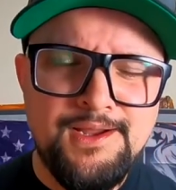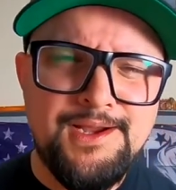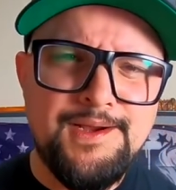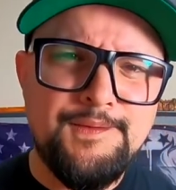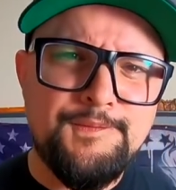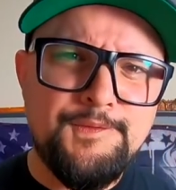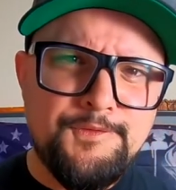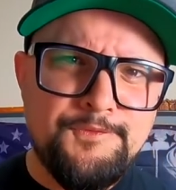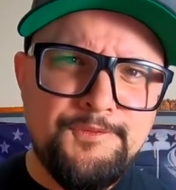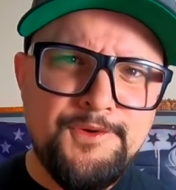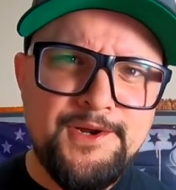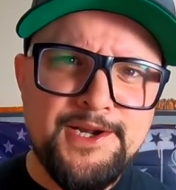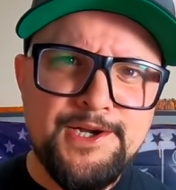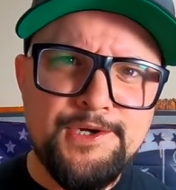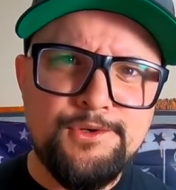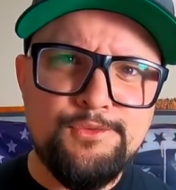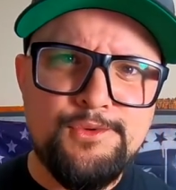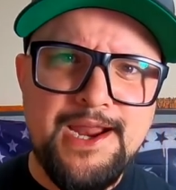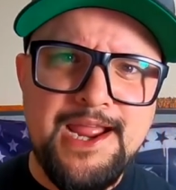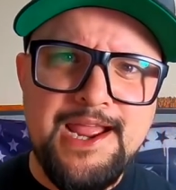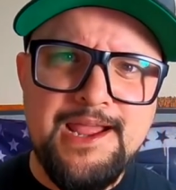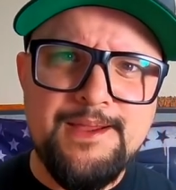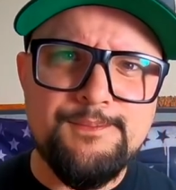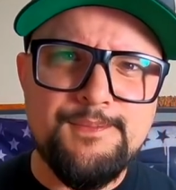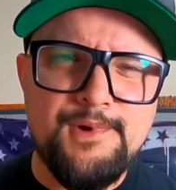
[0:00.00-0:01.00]
of a freaking
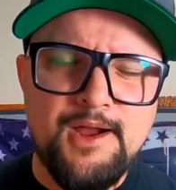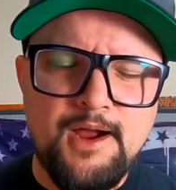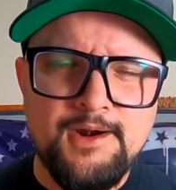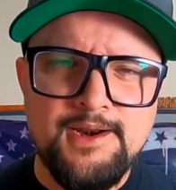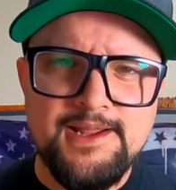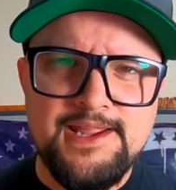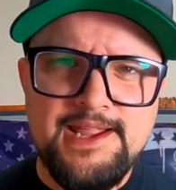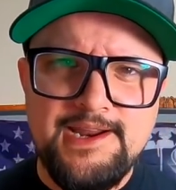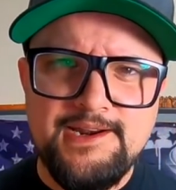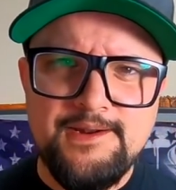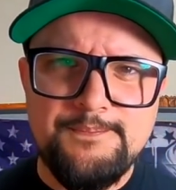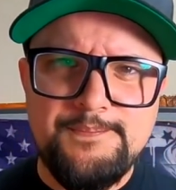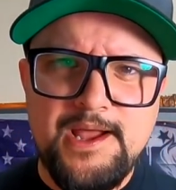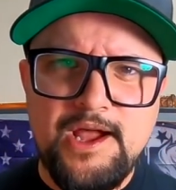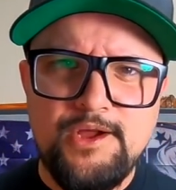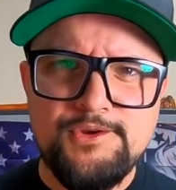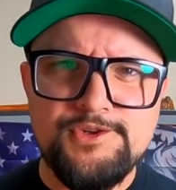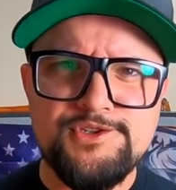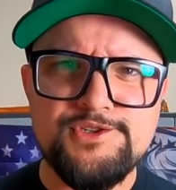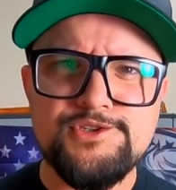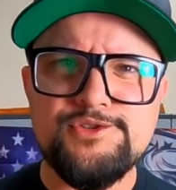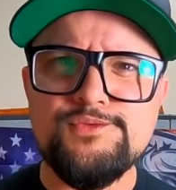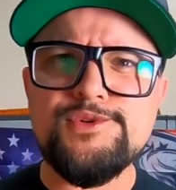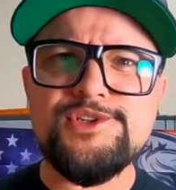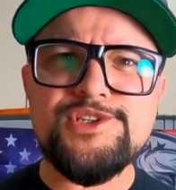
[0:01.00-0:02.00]
ram on a can of
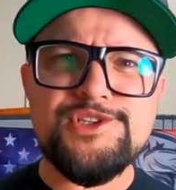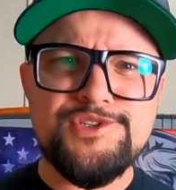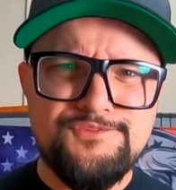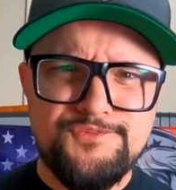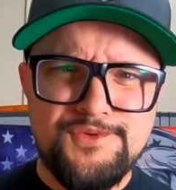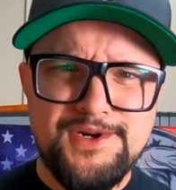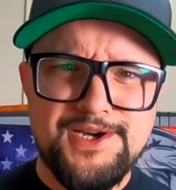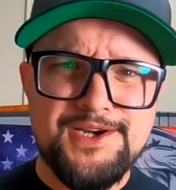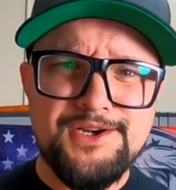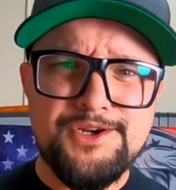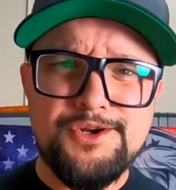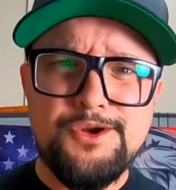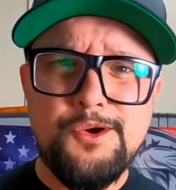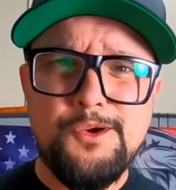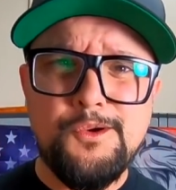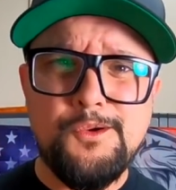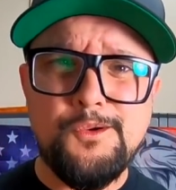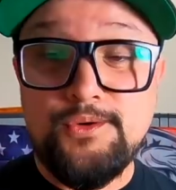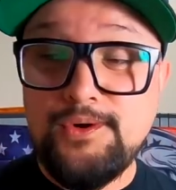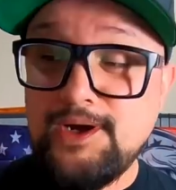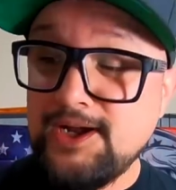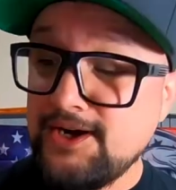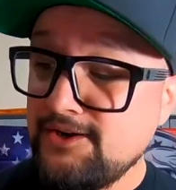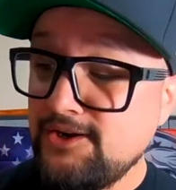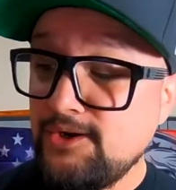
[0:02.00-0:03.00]
pouches, which is freaking cool.
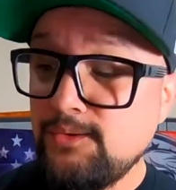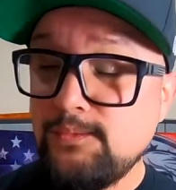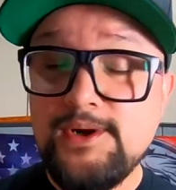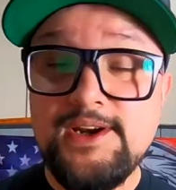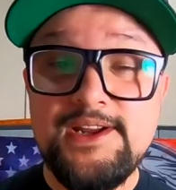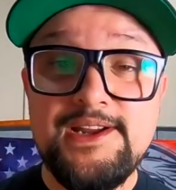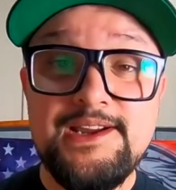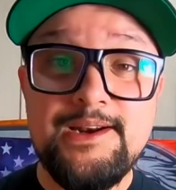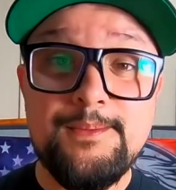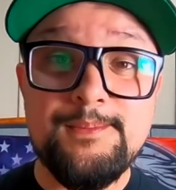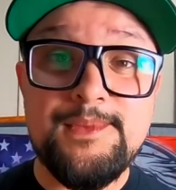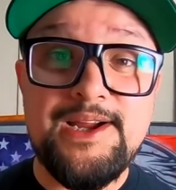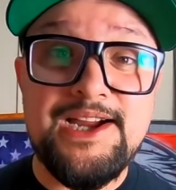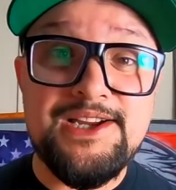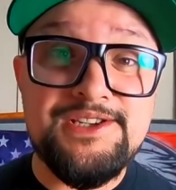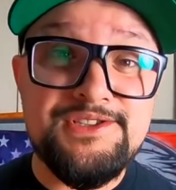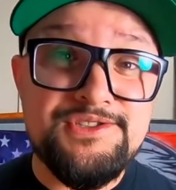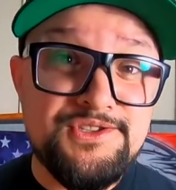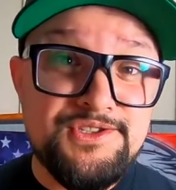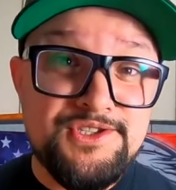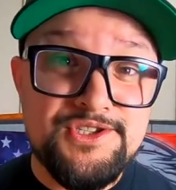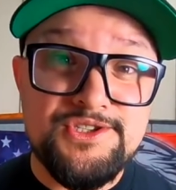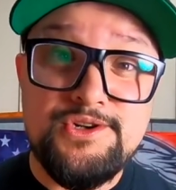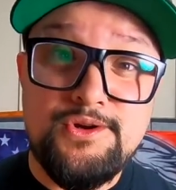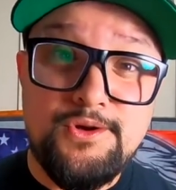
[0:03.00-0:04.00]
I don't know where you get them, guys.
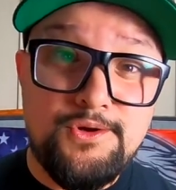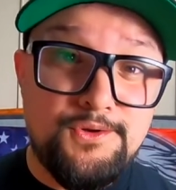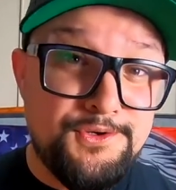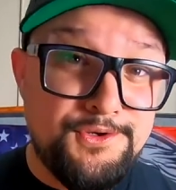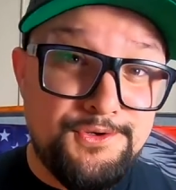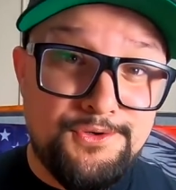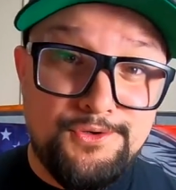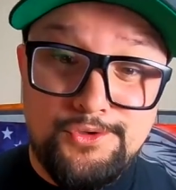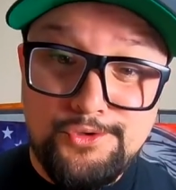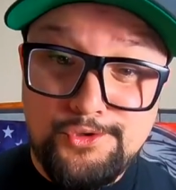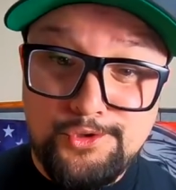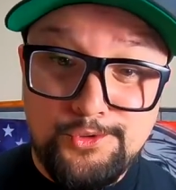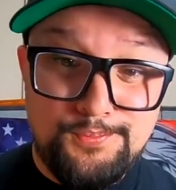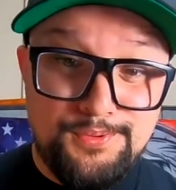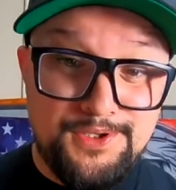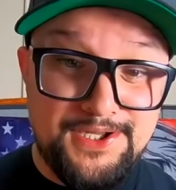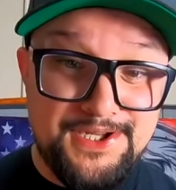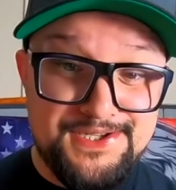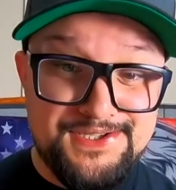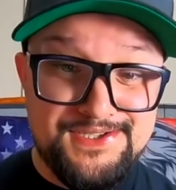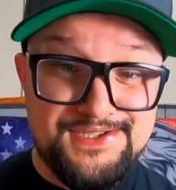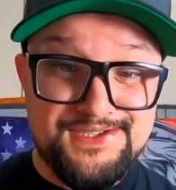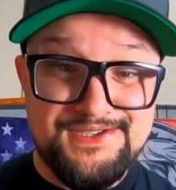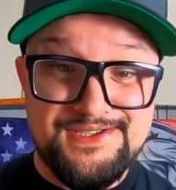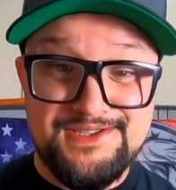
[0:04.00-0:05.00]
Just call your local
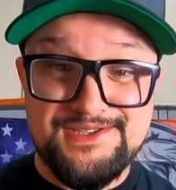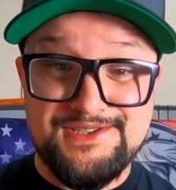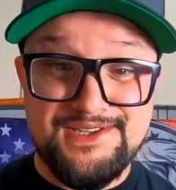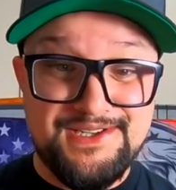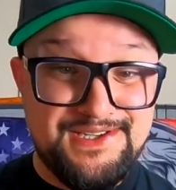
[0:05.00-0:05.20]
places.